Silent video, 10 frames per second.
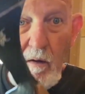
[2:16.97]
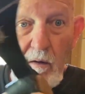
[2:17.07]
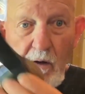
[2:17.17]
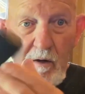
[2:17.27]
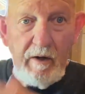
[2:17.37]

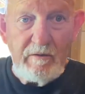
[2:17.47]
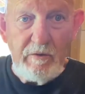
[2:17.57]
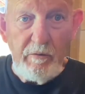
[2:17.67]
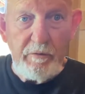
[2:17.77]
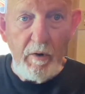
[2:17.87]
And then as
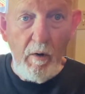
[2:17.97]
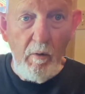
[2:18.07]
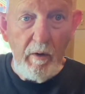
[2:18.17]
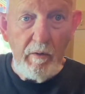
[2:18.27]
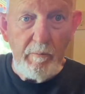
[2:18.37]
you
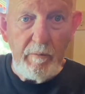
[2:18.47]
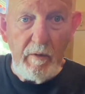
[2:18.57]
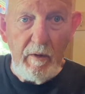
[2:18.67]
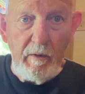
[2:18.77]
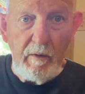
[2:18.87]
throw it,
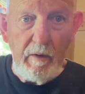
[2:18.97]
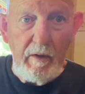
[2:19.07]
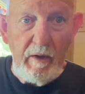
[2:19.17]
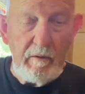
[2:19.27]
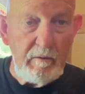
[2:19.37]

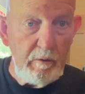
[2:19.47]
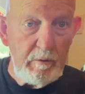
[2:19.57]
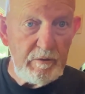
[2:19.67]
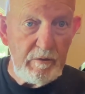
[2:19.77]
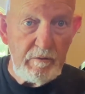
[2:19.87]
it
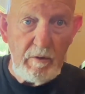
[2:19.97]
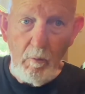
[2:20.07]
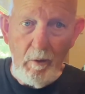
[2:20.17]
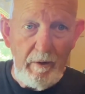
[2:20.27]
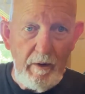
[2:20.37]
loosens or
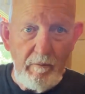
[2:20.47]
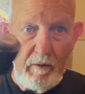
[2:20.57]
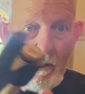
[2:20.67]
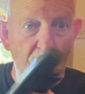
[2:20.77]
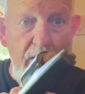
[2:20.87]

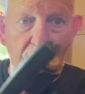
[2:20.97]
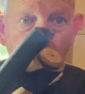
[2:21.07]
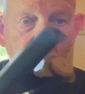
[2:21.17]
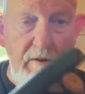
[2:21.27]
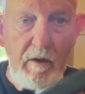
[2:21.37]
whatever, and
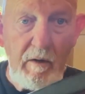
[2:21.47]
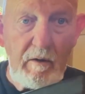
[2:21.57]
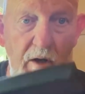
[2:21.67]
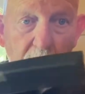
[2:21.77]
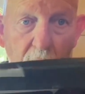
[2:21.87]
it'll
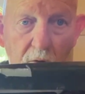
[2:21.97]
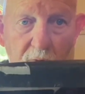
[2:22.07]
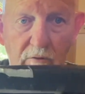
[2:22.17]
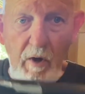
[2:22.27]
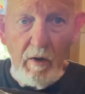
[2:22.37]
come
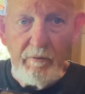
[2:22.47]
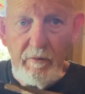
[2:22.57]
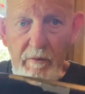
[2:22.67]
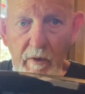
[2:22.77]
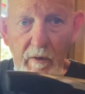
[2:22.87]
loose off
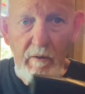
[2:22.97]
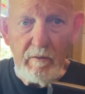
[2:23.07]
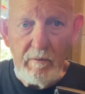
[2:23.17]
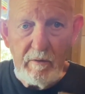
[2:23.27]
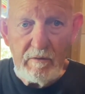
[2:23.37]
of the
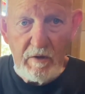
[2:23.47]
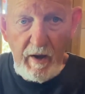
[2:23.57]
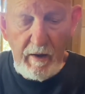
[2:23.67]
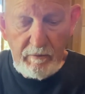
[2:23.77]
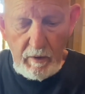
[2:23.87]

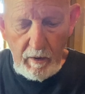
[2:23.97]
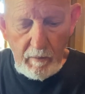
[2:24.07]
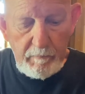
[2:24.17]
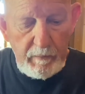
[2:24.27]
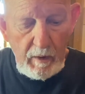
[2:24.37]
shaft
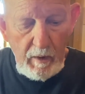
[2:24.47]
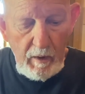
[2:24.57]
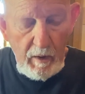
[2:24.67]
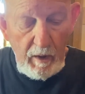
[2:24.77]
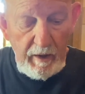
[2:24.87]
here.
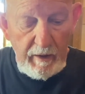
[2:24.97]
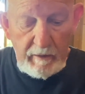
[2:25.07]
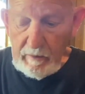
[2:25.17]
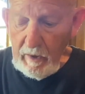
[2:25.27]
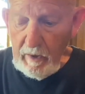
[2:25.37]

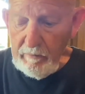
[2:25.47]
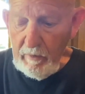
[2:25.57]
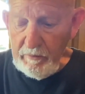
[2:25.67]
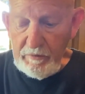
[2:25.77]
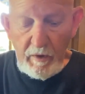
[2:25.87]
And
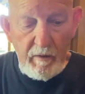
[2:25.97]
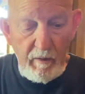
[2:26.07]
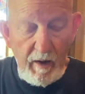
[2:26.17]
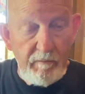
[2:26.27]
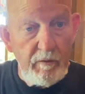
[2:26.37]
the
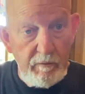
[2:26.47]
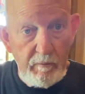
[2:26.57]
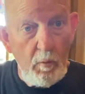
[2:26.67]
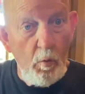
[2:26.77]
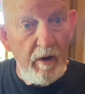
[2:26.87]
third,
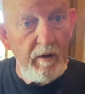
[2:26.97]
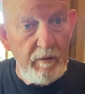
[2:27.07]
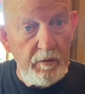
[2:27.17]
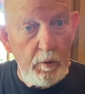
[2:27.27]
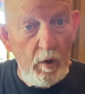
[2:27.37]
one of
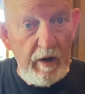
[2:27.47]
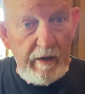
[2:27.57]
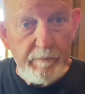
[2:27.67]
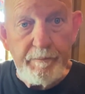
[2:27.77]
the 3,